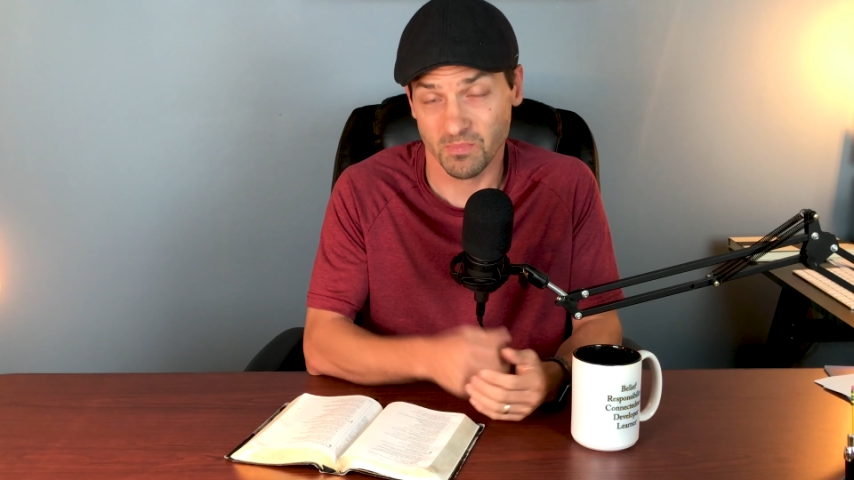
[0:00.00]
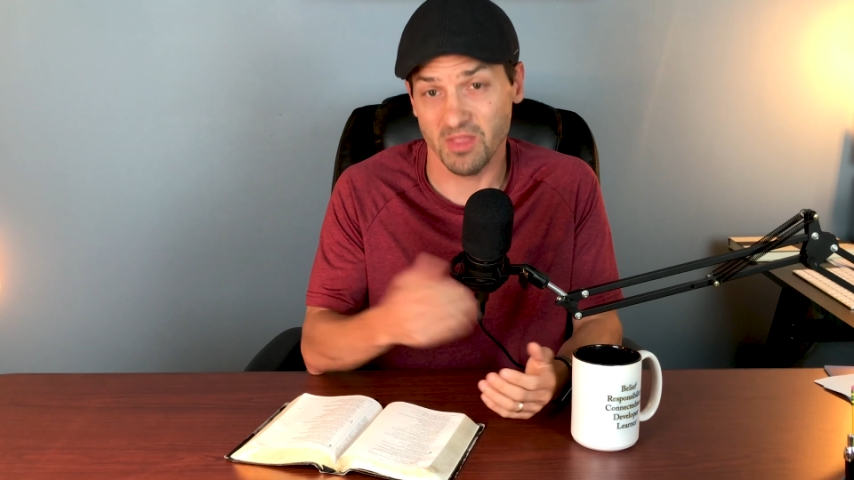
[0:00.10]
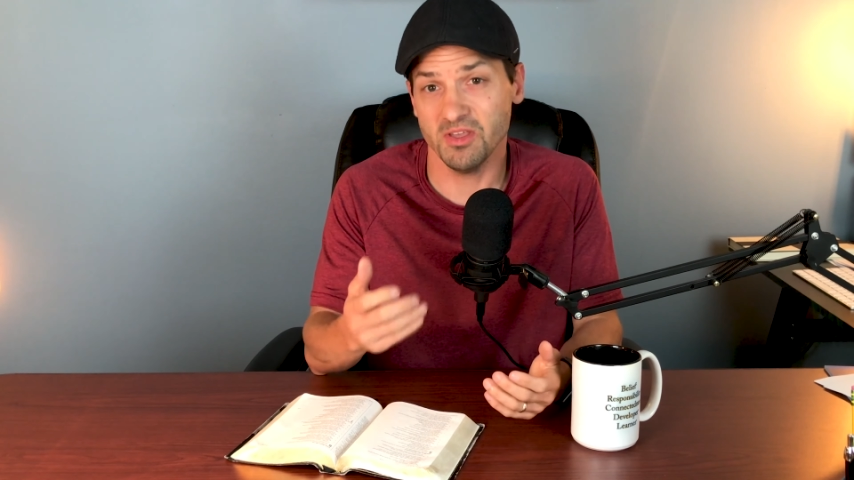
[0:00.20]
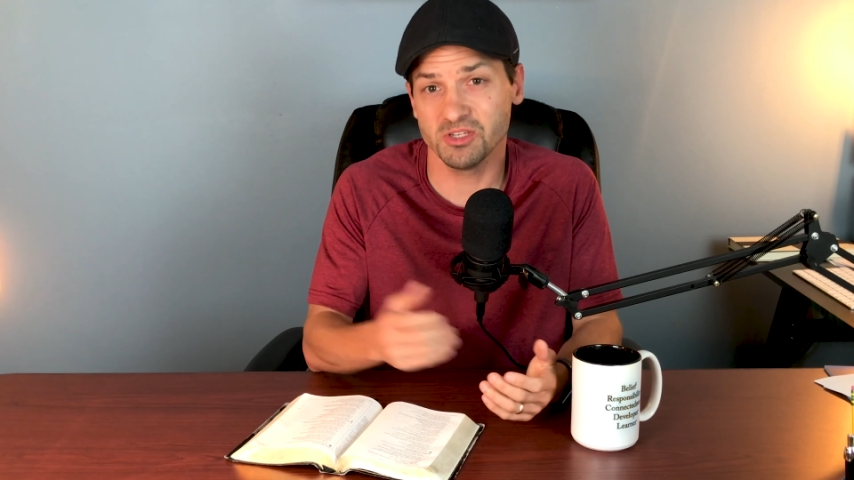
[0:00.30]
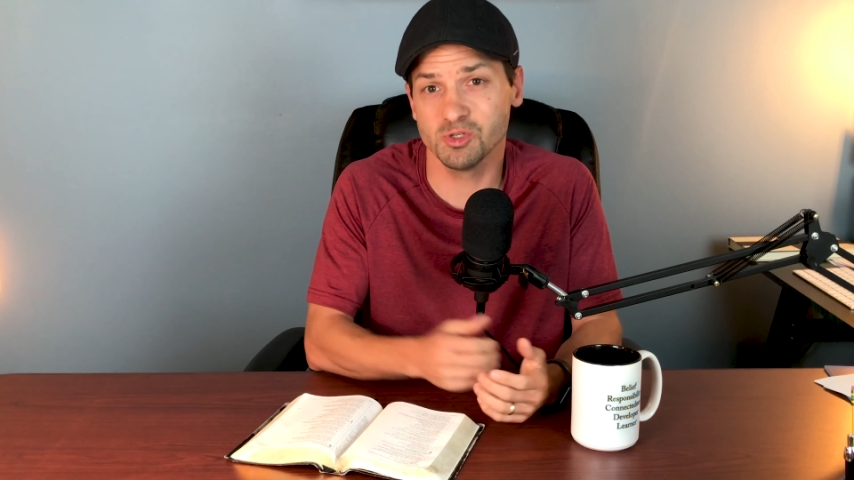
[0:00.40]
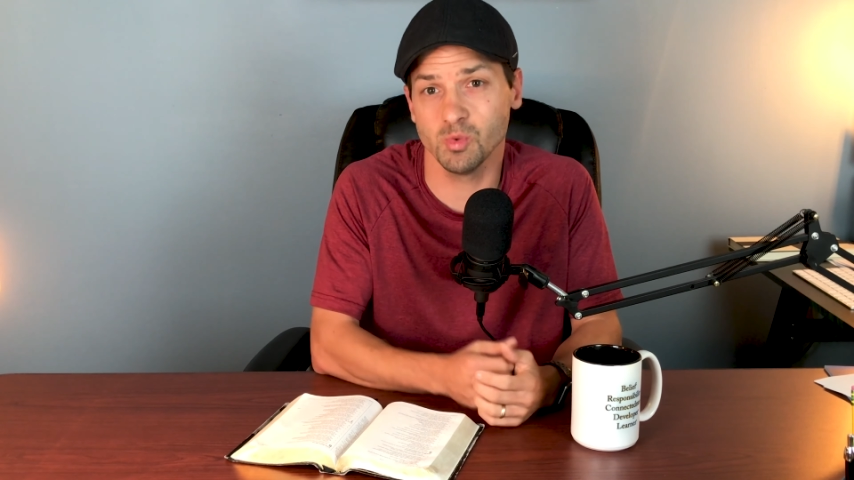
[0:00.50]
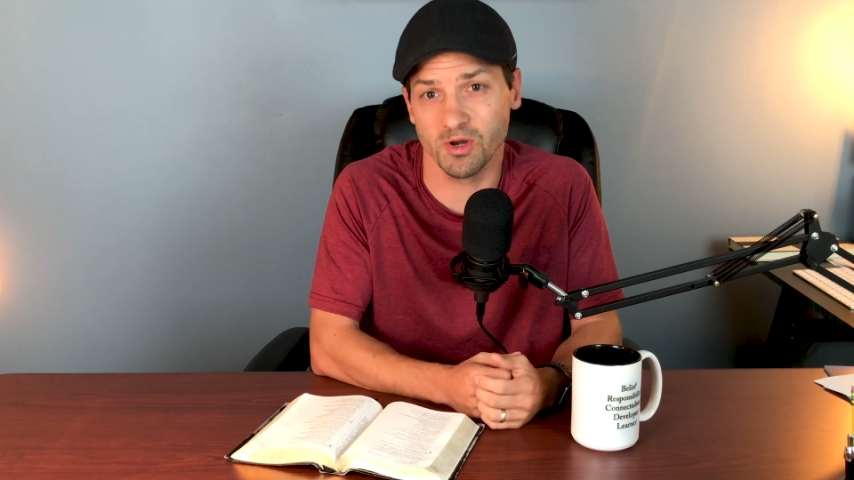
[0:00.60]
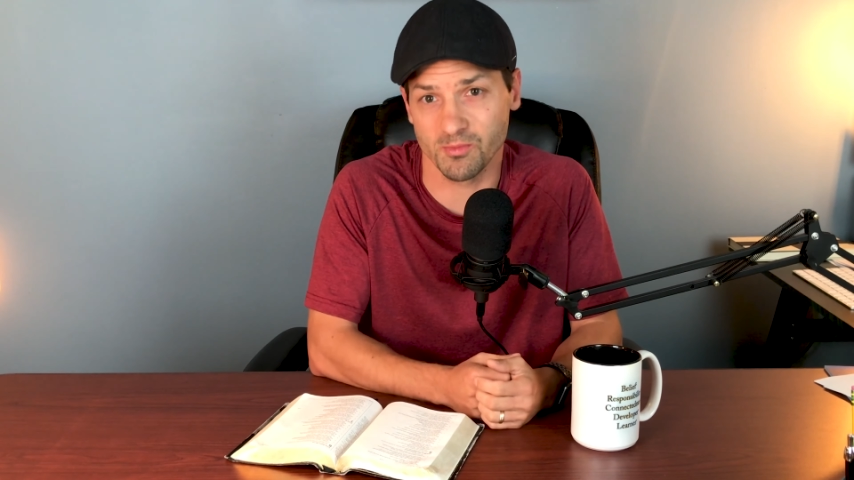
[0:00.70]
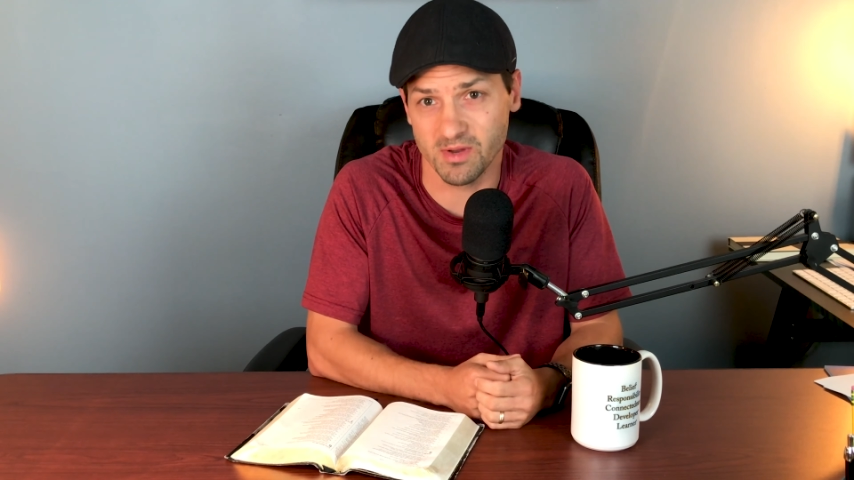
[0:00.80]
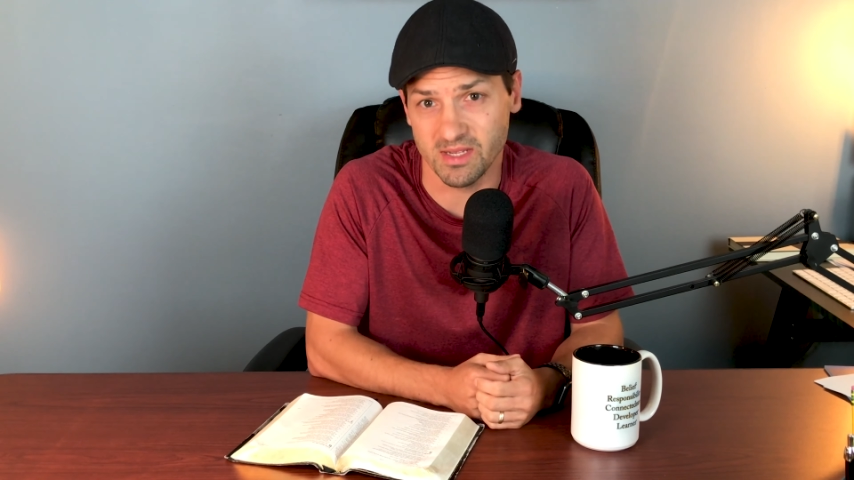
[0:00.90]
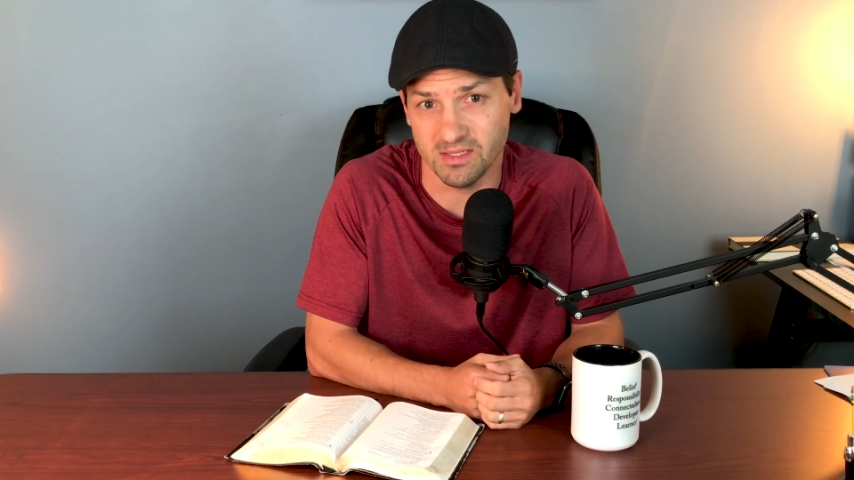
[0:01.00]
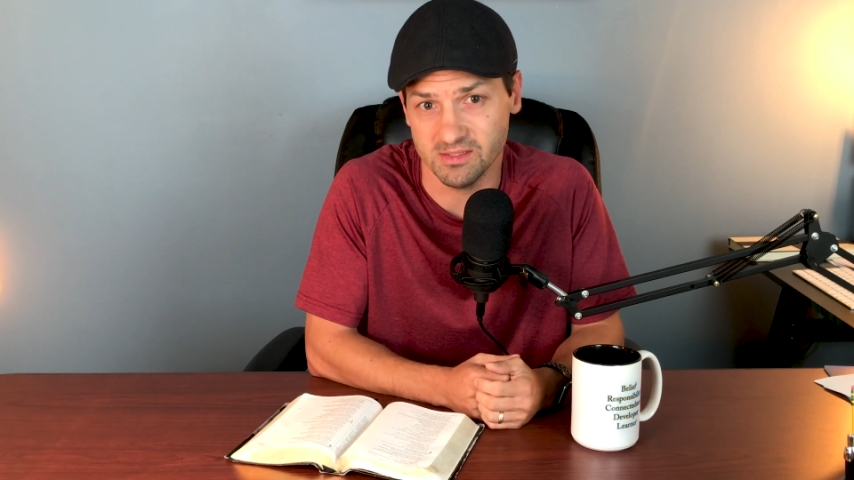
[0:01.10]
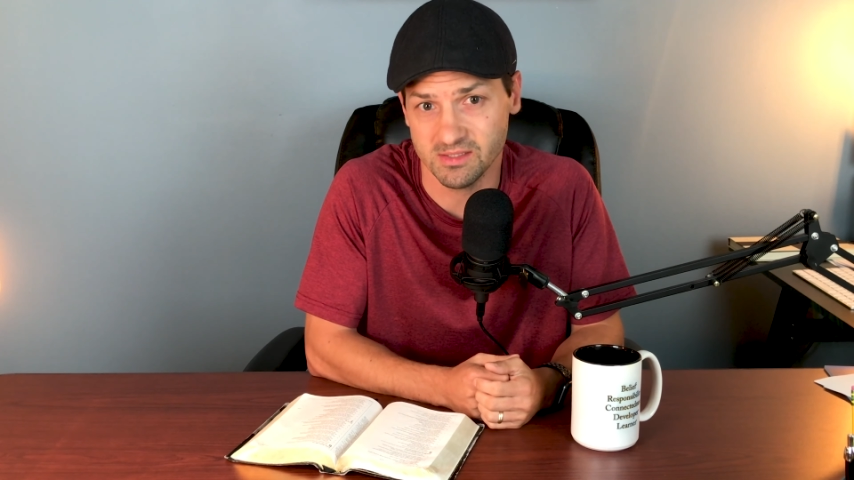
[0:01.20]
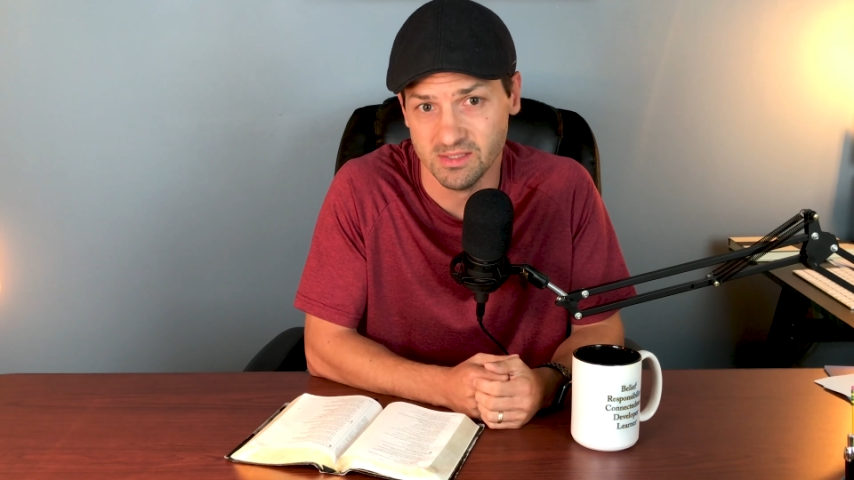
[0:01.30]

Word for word: And this is what it reads.